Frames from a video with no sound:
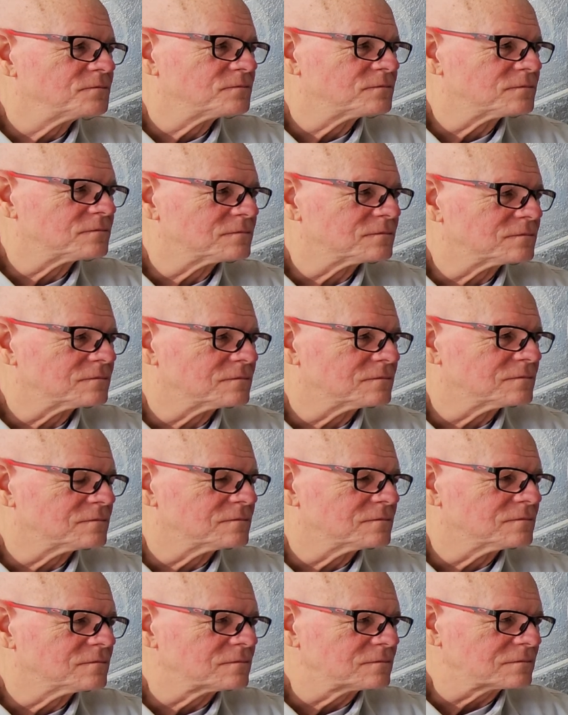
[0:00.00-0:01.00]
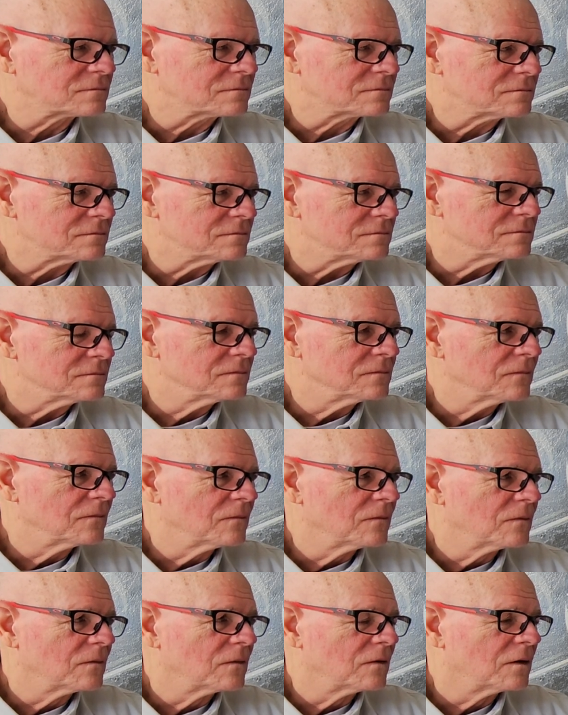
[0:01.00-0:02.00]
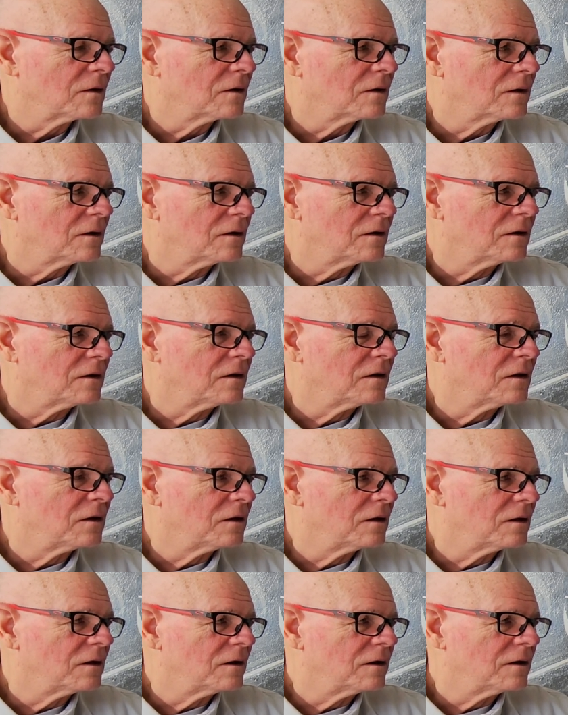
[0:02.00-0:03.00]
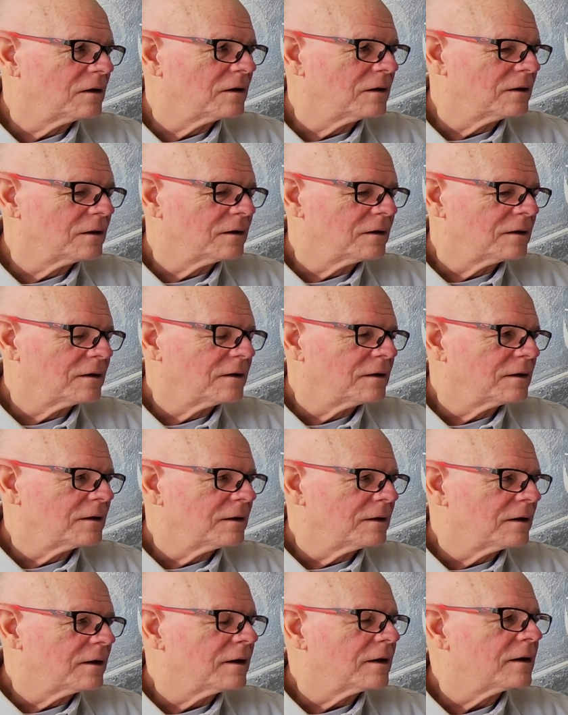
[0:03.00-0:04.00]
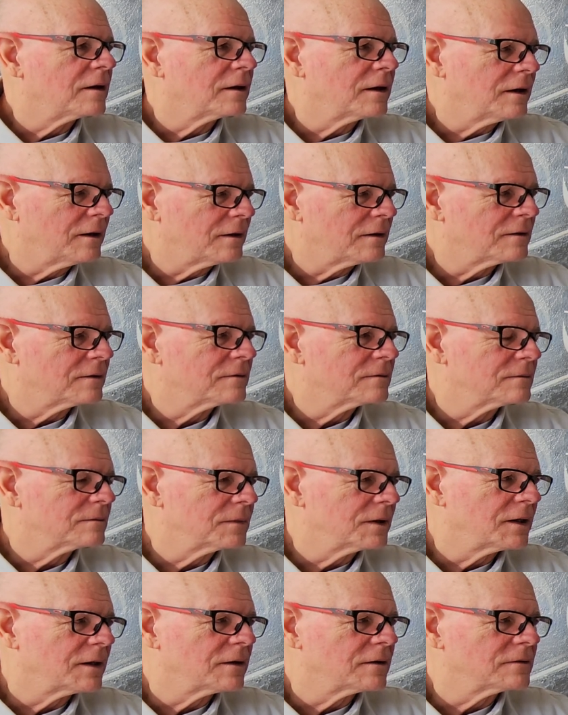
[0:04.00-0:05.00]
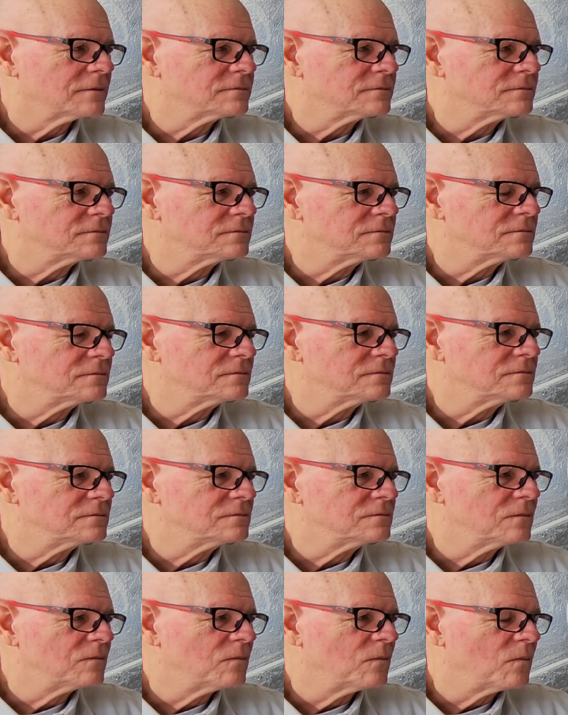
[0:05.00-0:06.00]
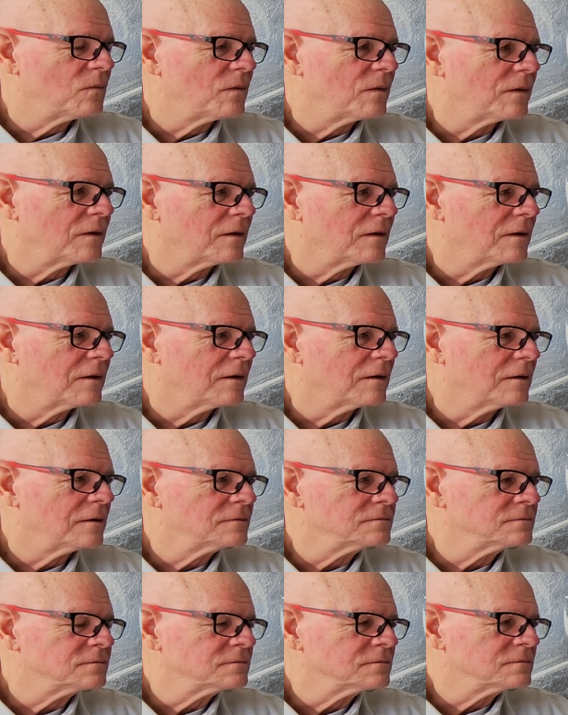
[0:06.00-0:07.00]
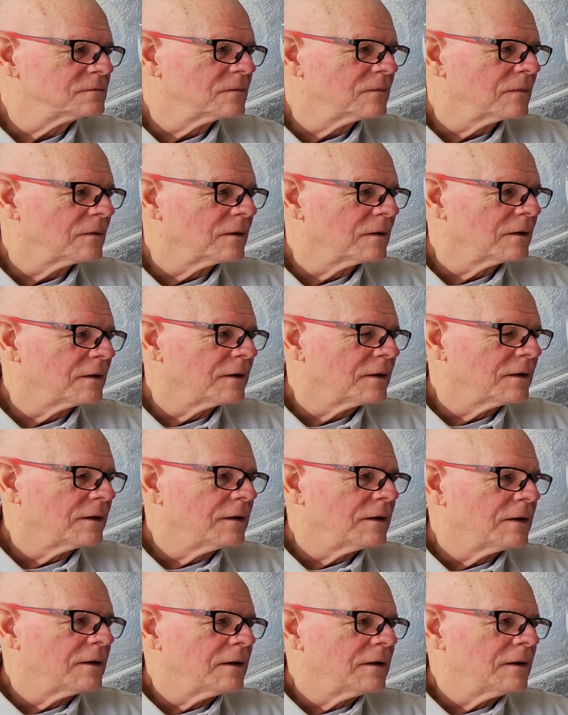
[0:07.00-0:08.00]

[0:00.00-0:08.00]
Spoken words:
The person shown says nothing.